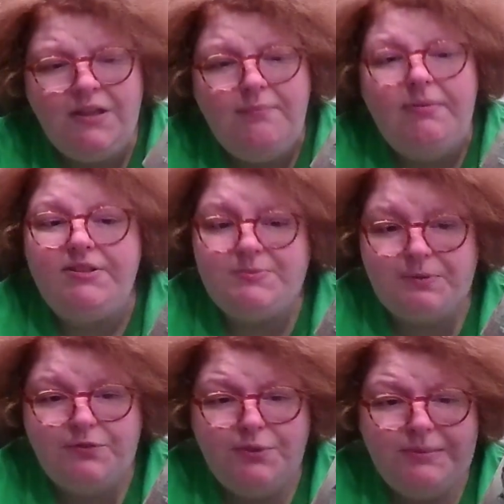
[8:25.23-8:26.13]
But his
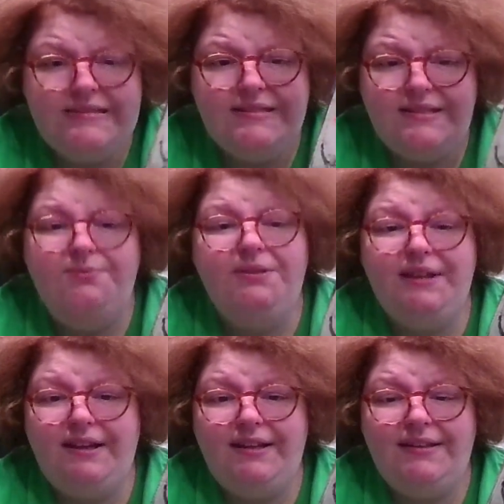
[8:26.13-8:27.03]
performance as Henry
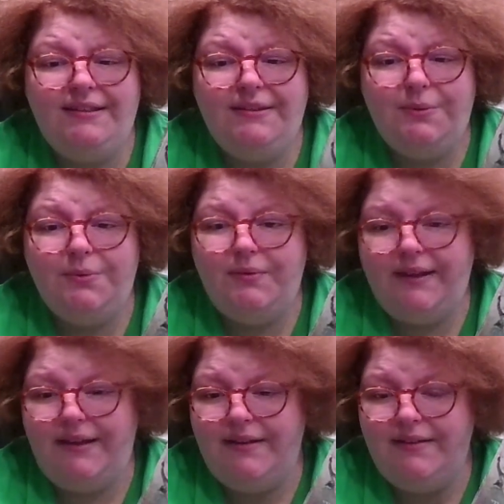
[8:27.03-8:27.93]
VIII
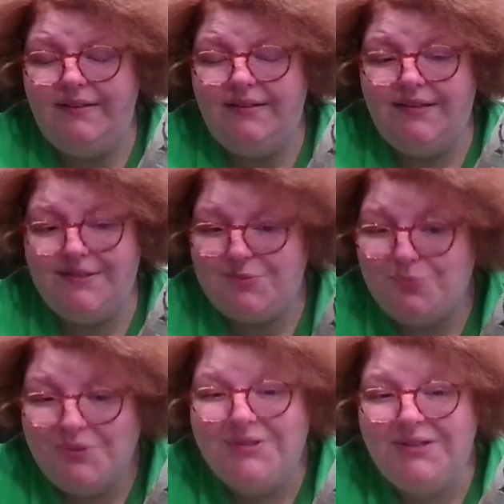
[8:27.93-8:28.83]

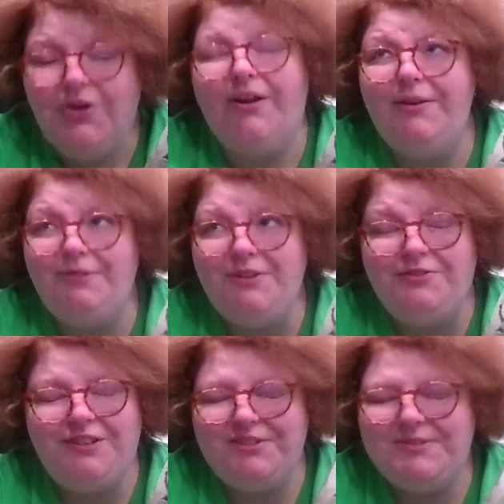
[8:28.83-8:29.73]
Henry
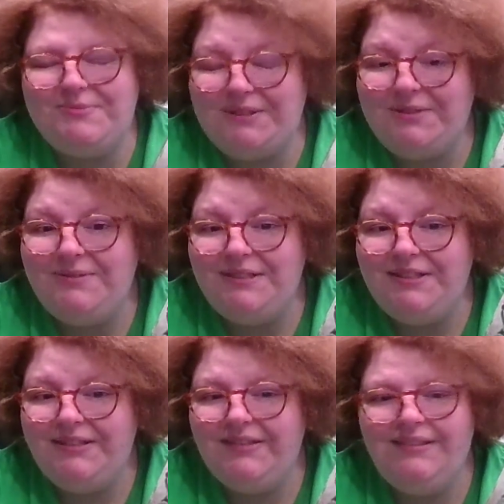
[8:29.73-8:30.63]
V is really, really
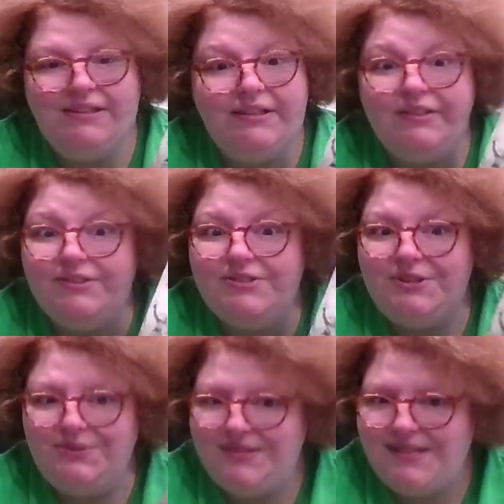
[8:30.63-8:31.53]
good, and he looks
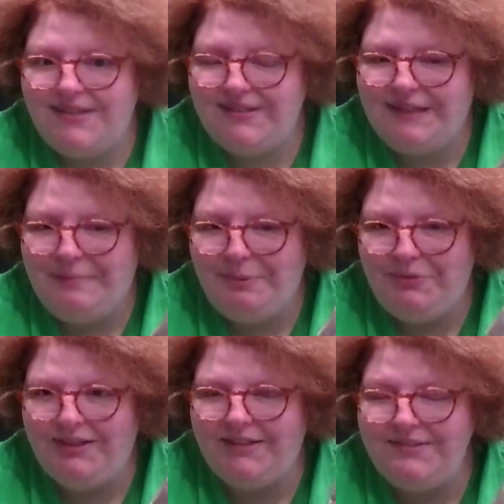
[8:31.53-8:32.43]
cute as hell in that bowl
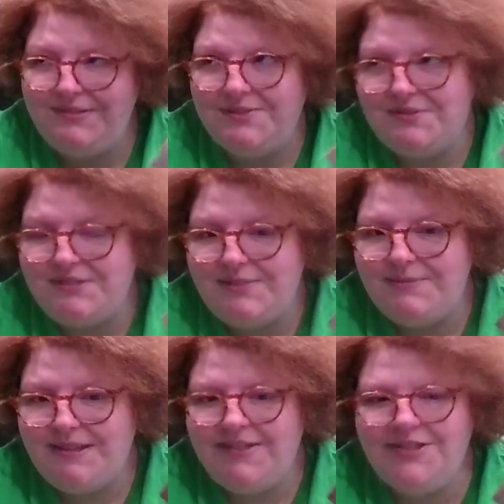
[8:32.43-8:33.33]
cut. So does
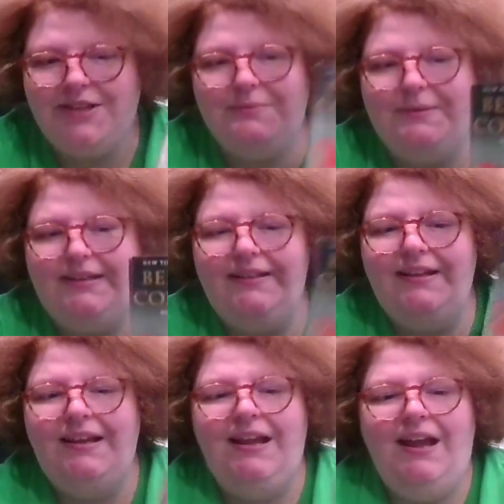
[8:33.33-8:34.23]
Timothée Chalamet.
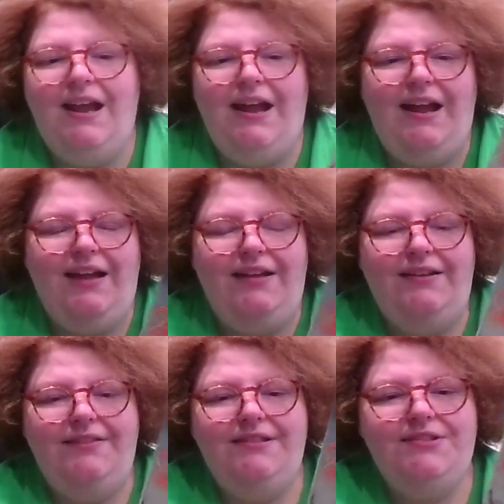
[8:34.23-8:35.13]

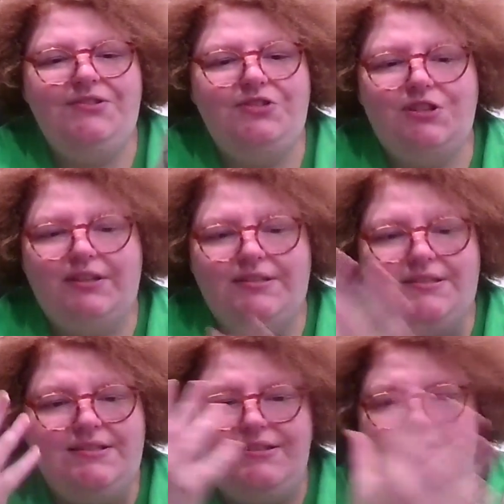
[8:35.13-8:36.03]
And
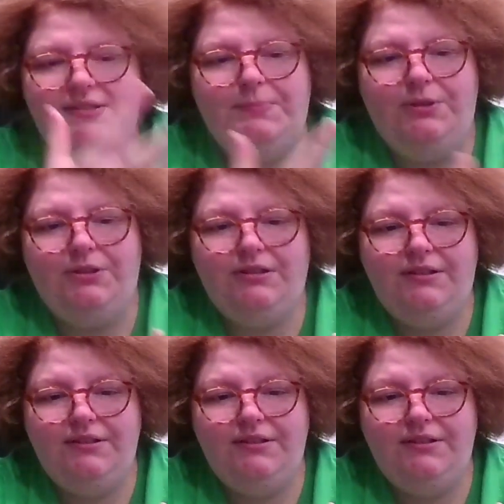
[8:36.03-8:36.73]
this book.